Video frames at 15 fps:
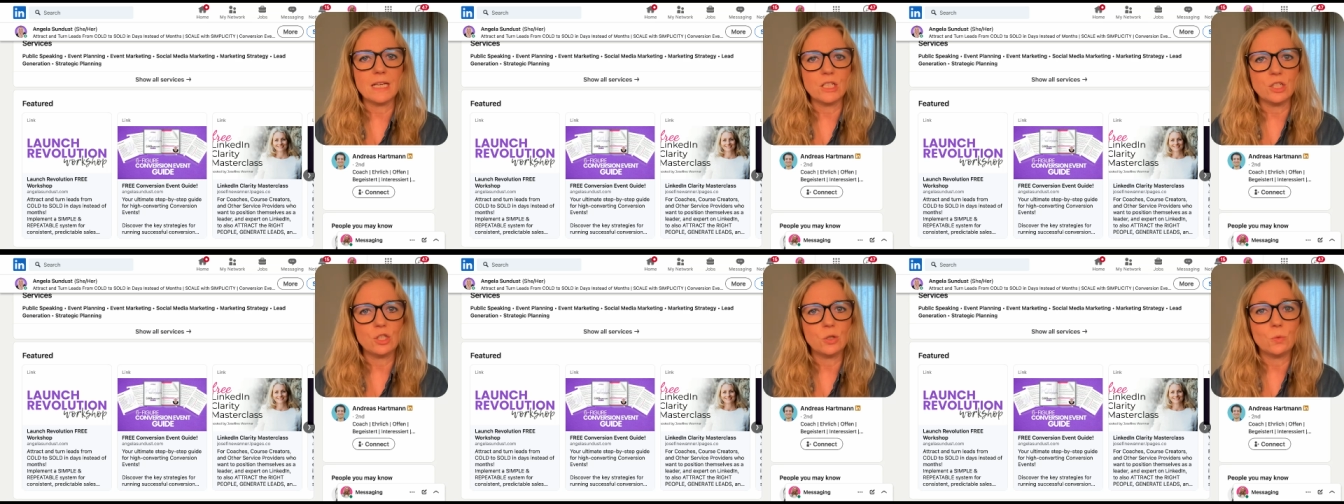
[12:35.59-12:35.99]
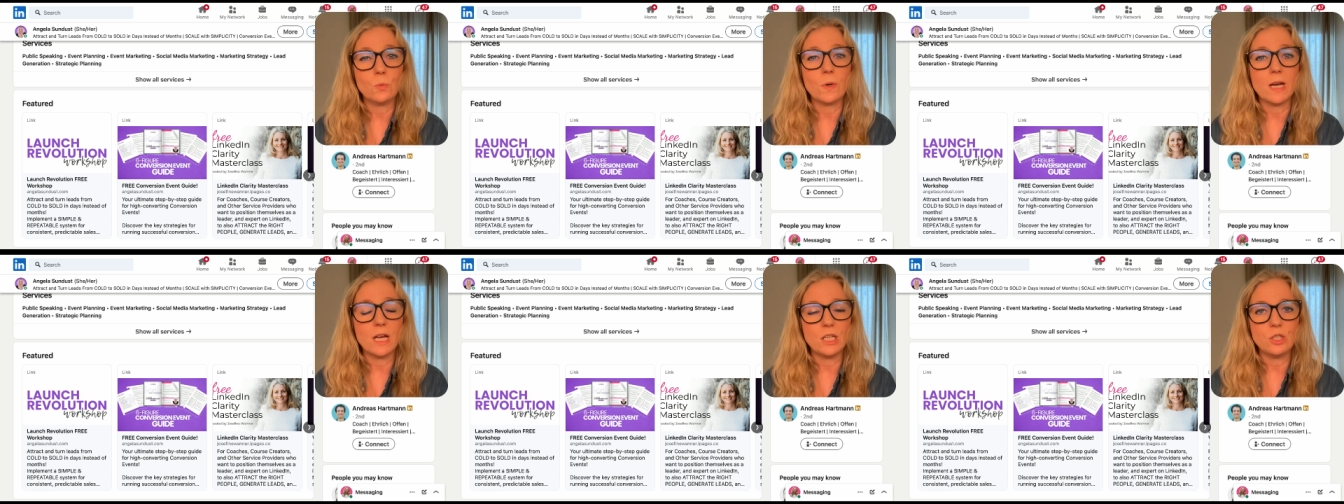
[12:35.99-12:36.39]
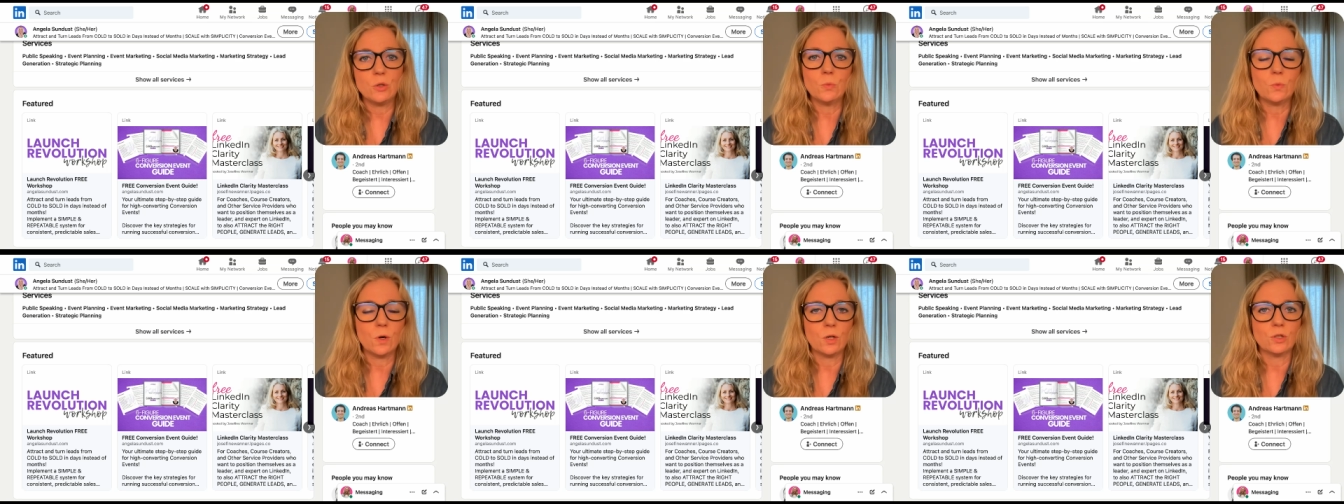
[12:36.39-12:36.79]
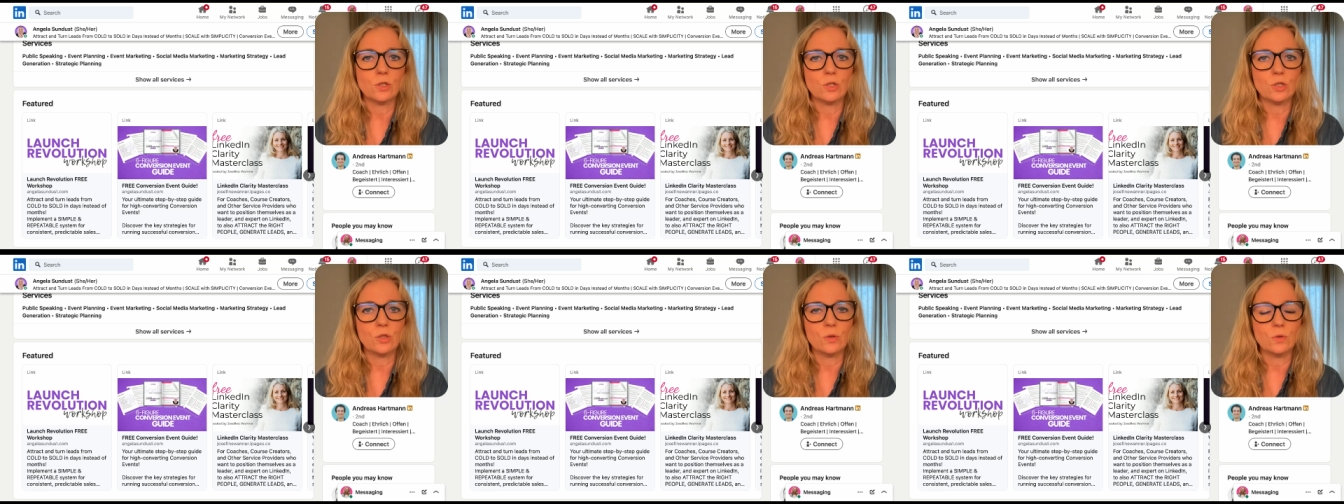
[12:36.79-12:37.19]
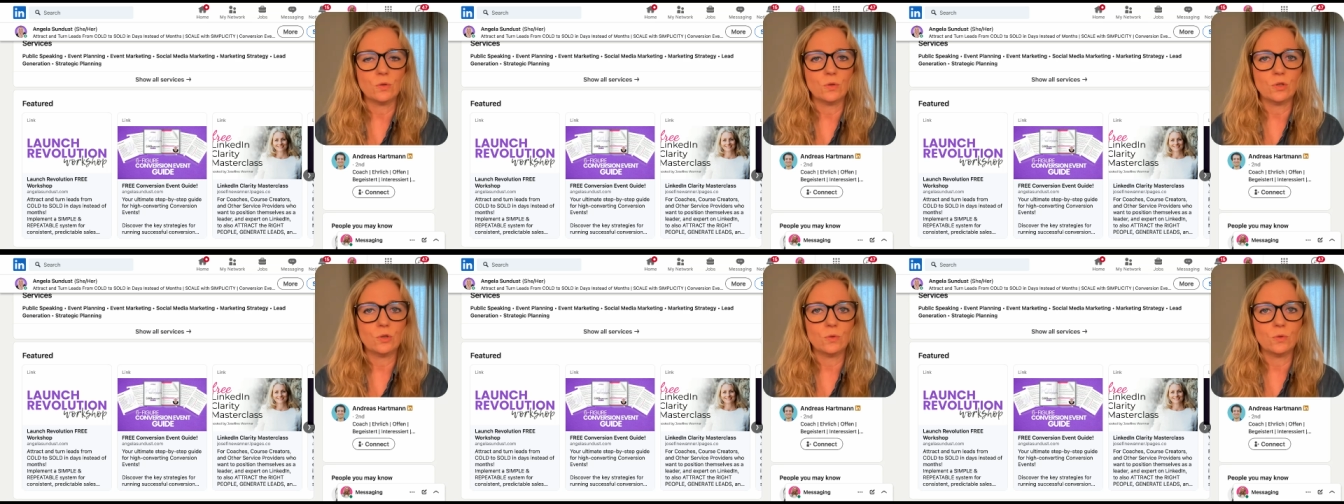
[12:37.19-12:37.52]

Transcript: into where you want to